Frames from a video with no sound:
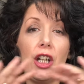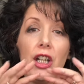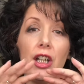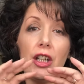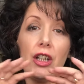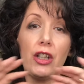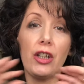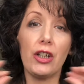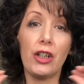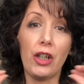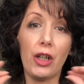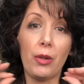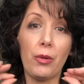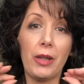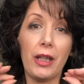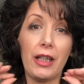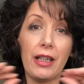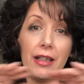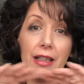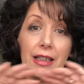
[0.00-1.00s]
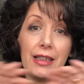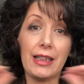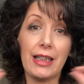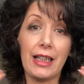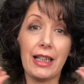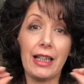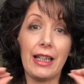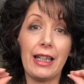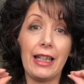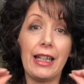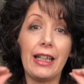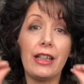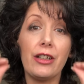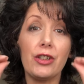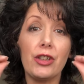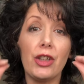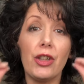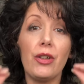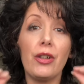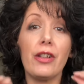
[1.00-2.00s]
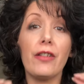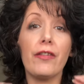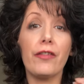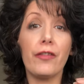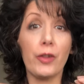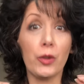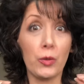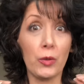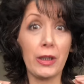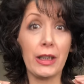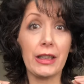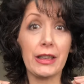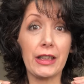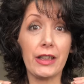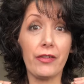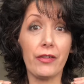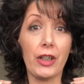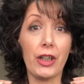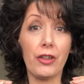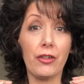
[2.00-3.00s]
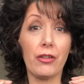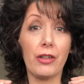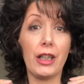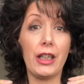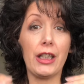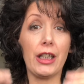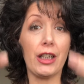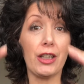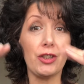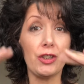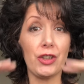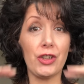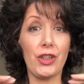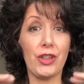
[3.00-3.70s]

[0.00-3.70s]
you go in and there's a little link to the full list of ingredients.